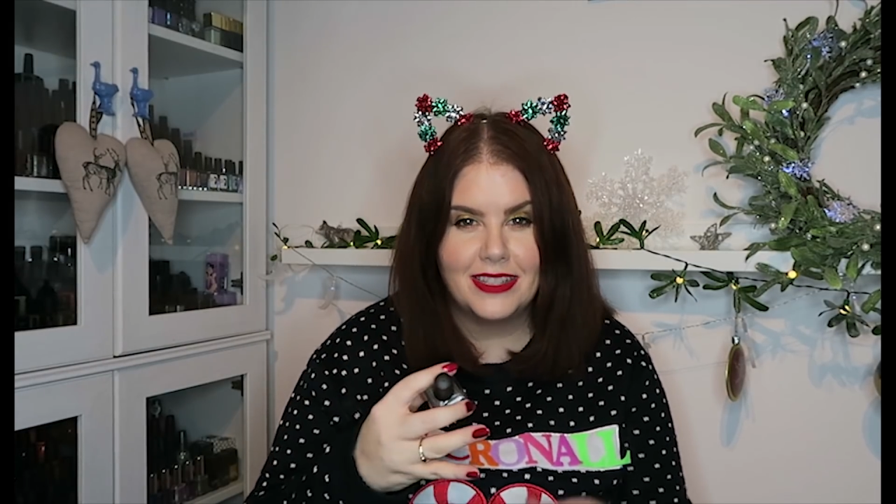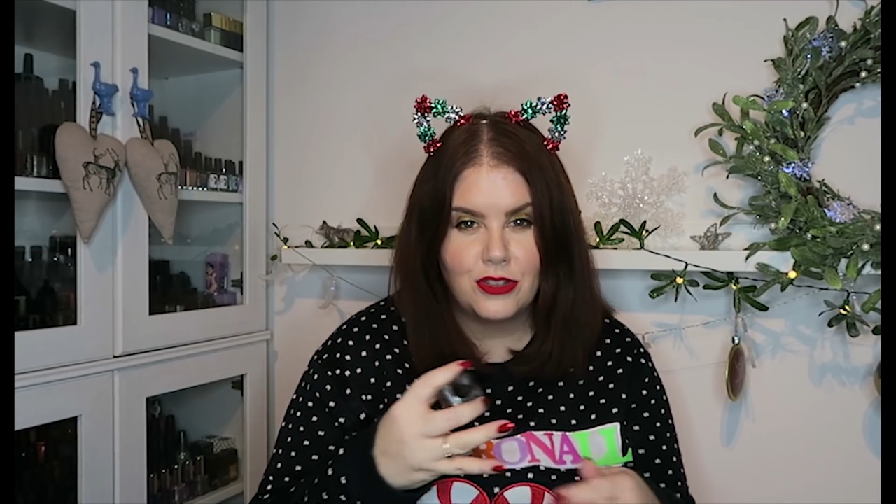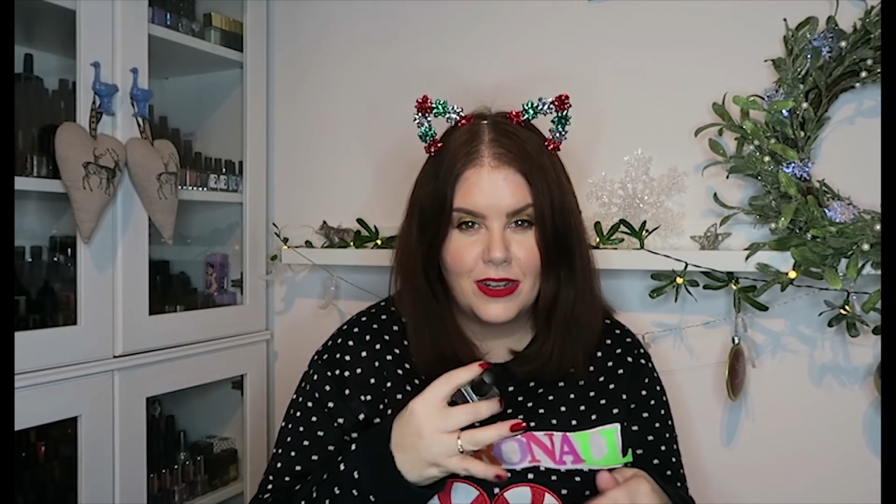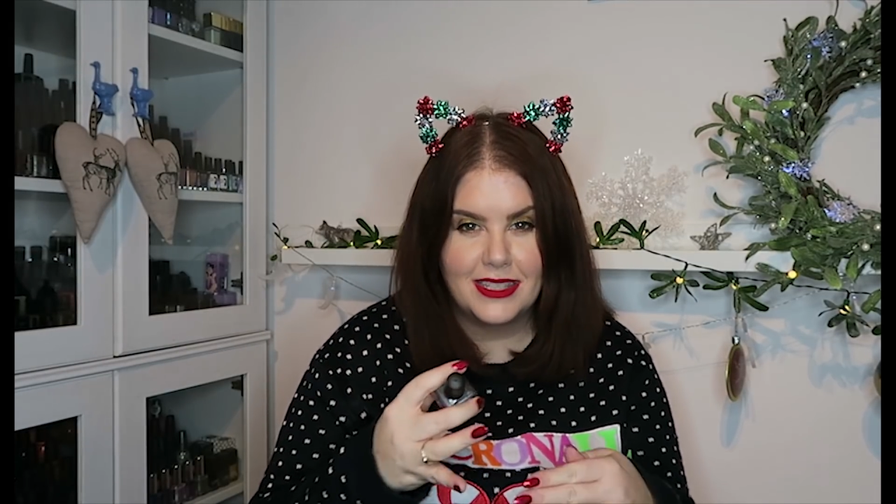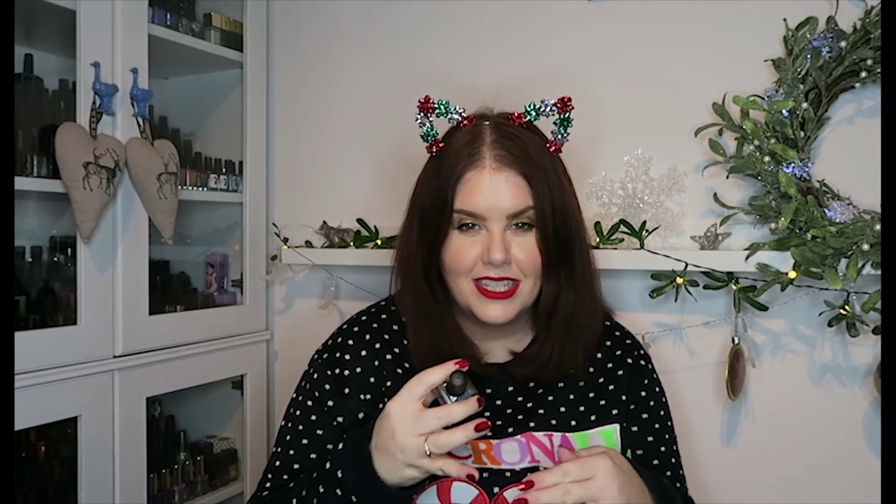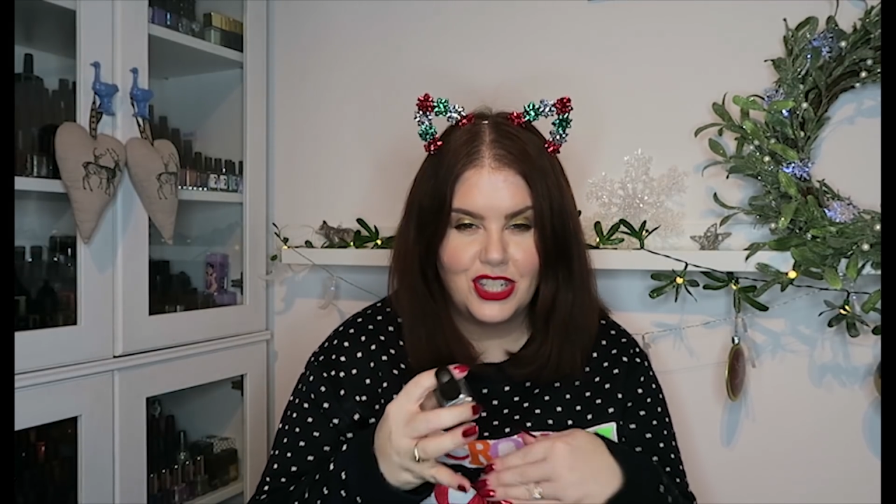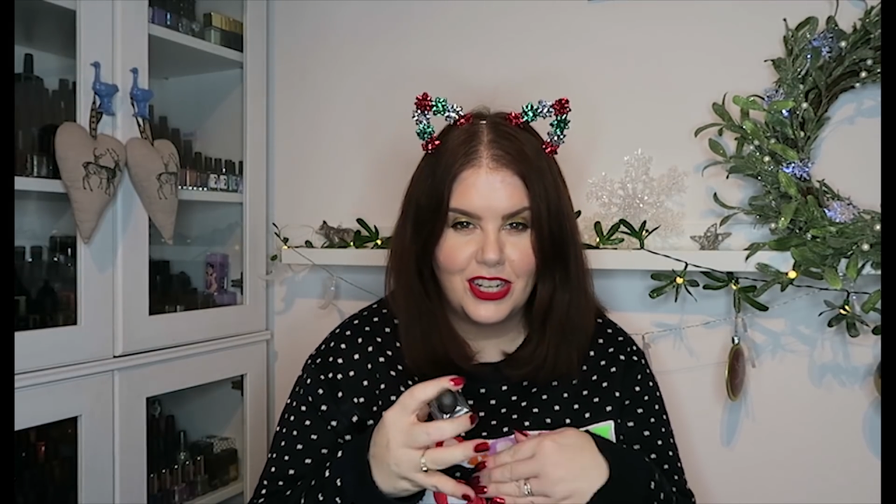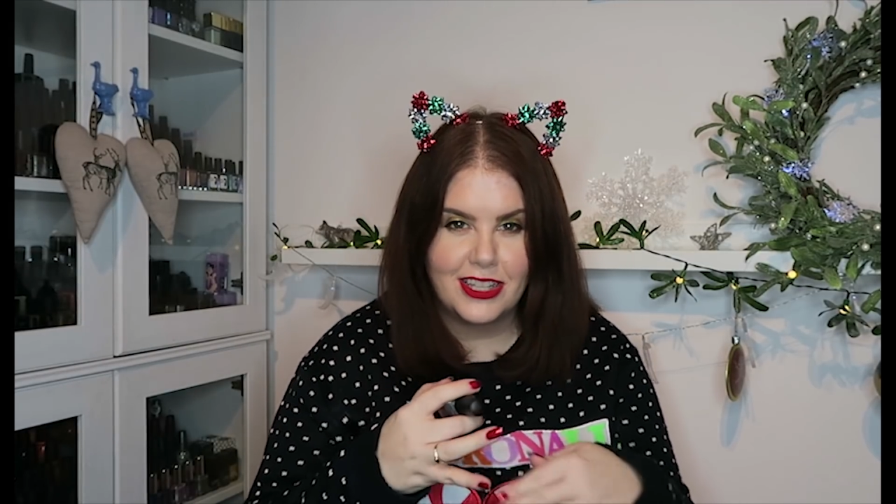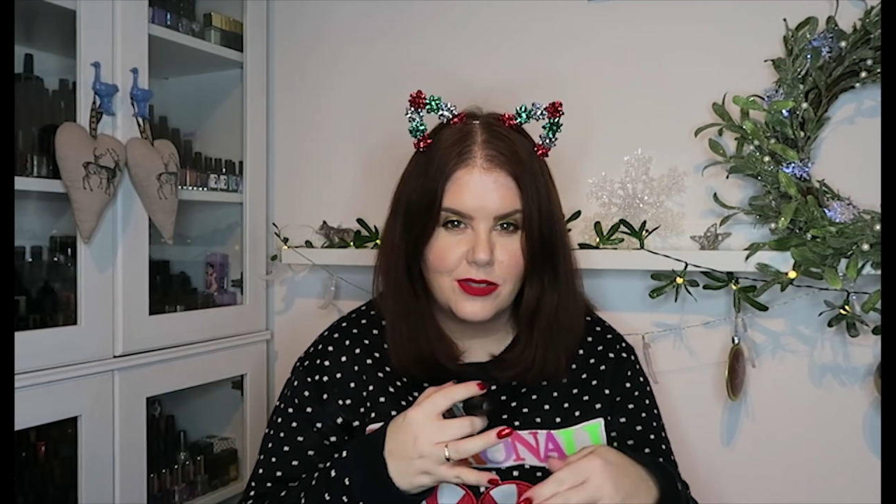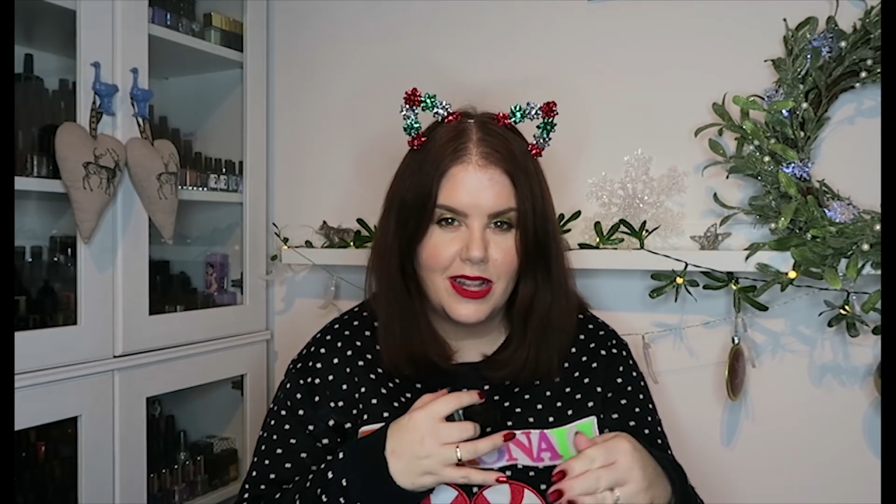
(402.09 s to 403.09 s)
it's
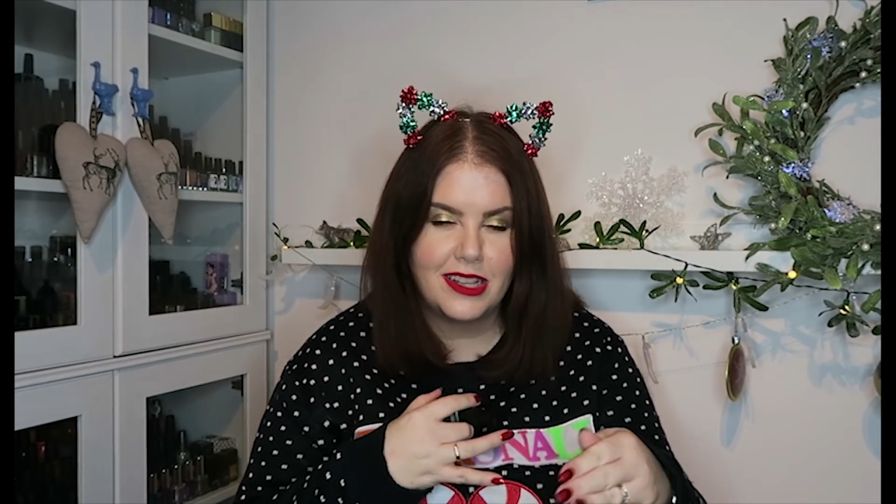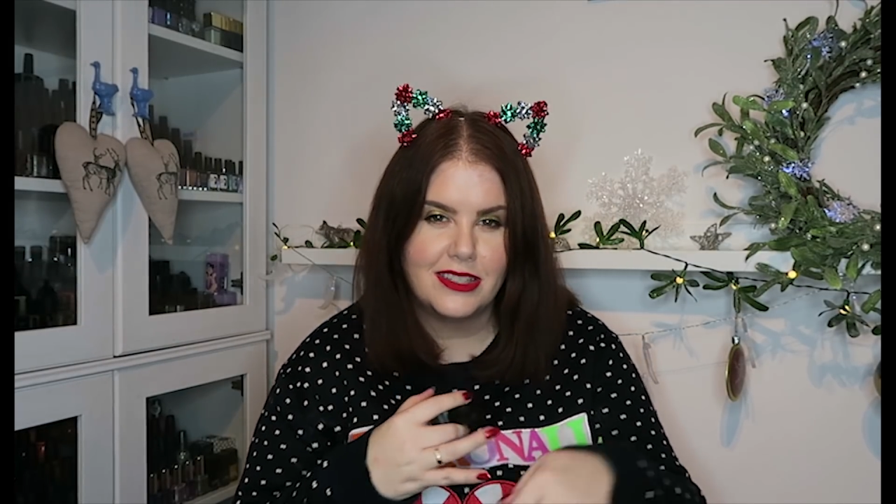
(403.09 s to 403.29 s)
transitioning as well,